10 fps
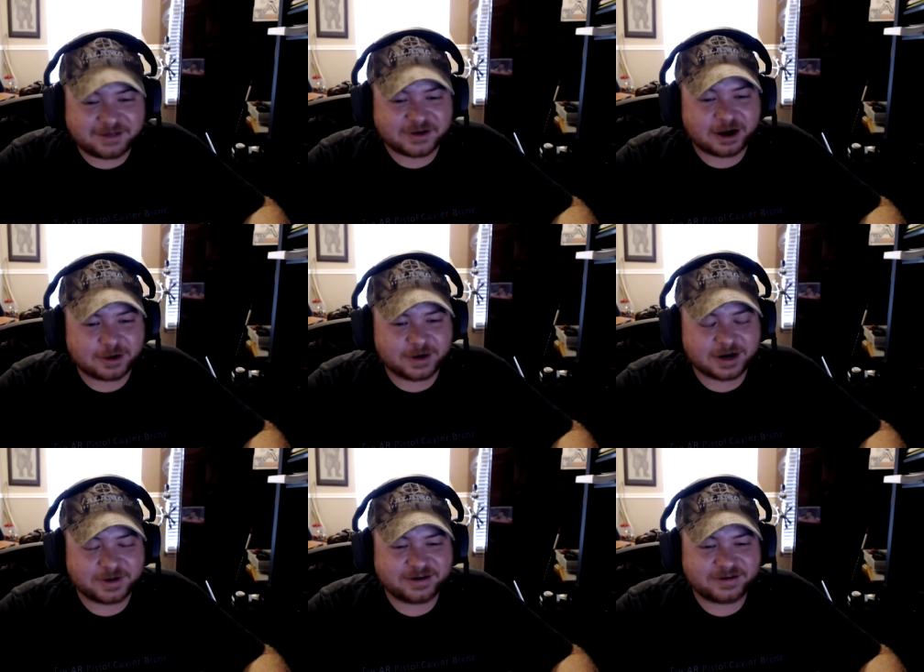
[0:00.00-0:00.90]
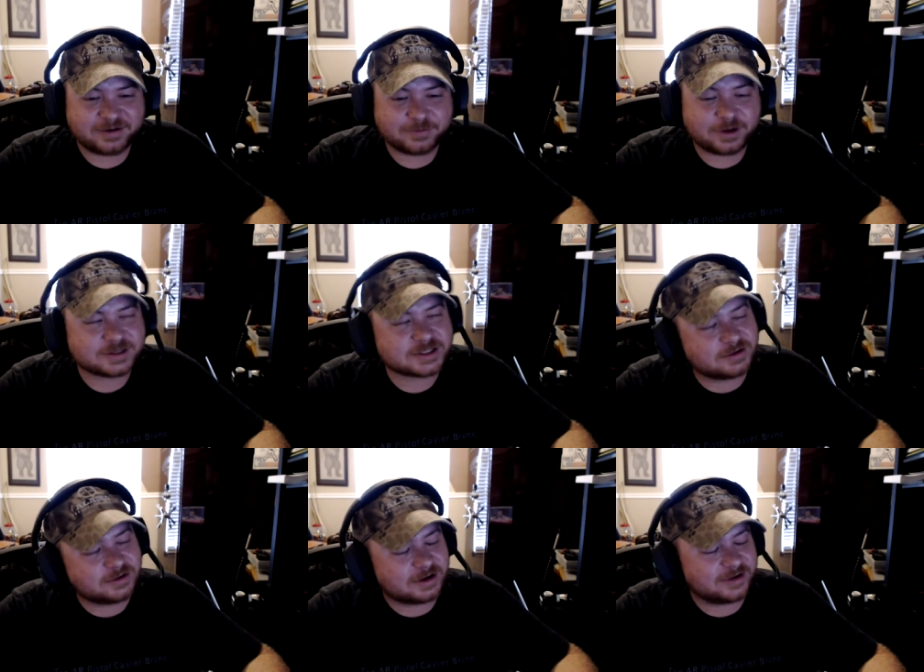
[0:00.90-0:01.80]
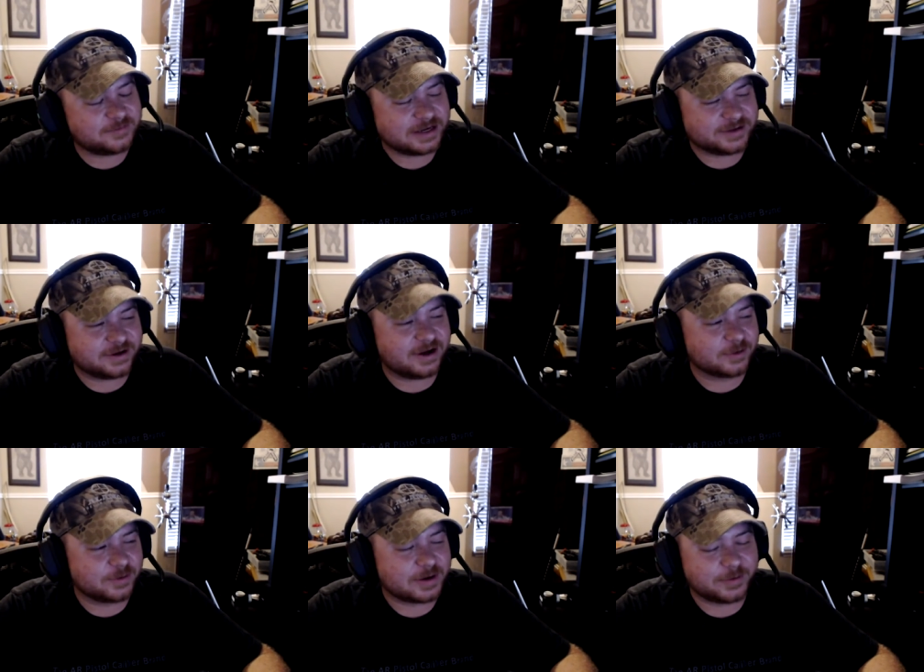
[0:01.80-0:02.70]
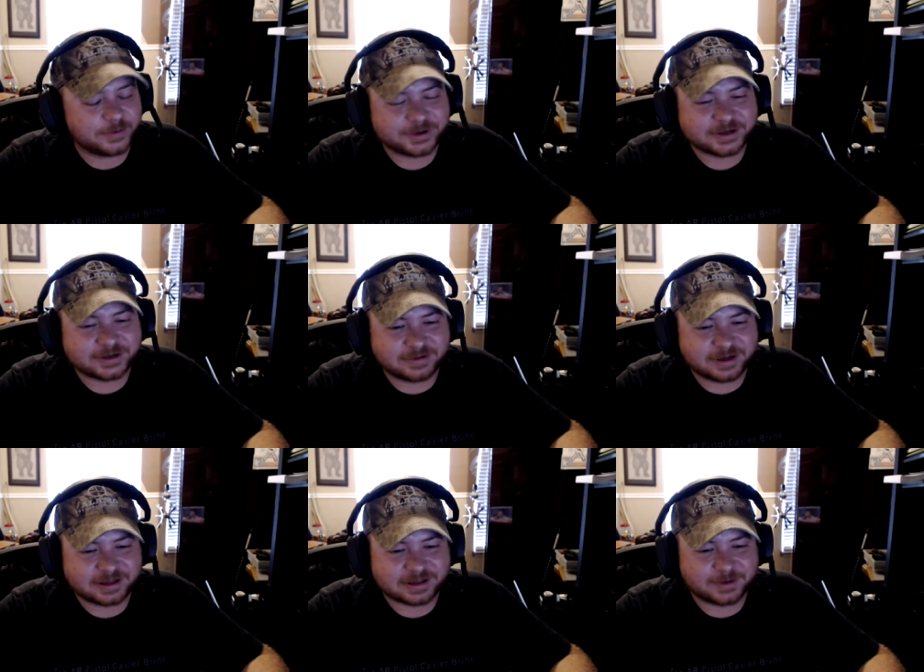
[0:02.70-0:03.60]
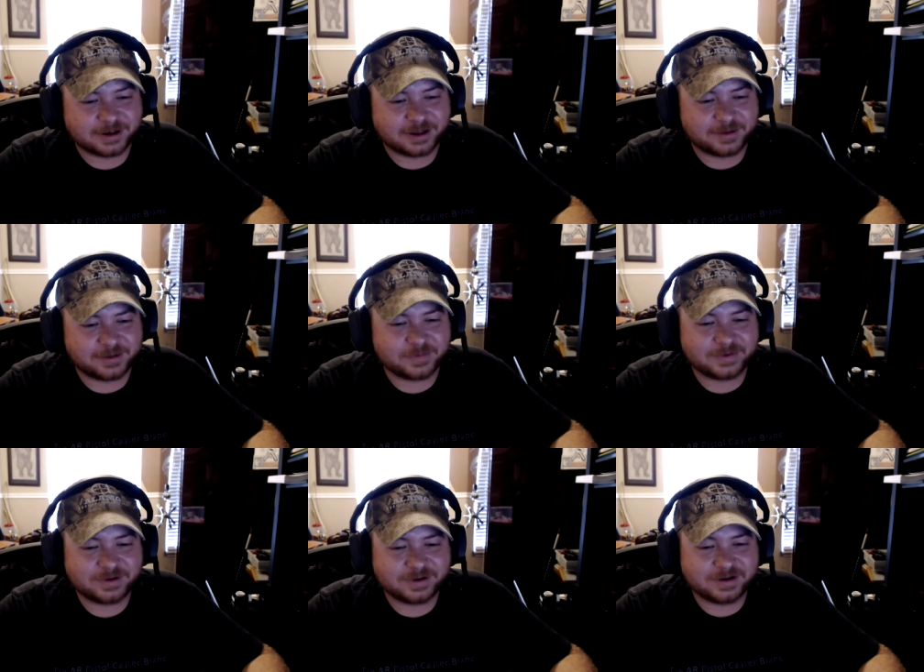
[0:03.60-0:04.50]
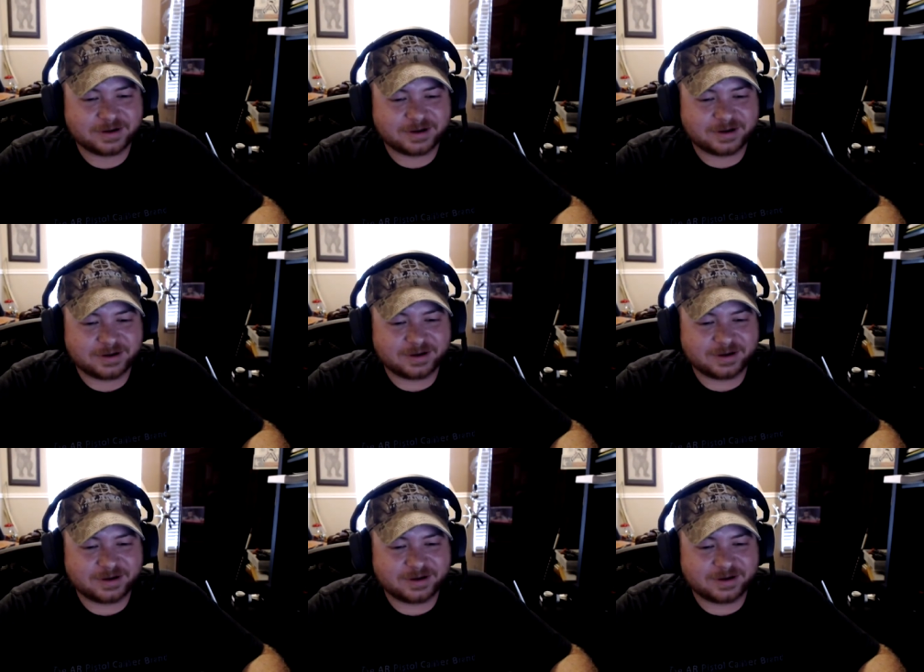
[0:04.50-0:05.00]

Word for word: of an arm on him. I well, so uh, my dog would probably eat them all up. Yeah.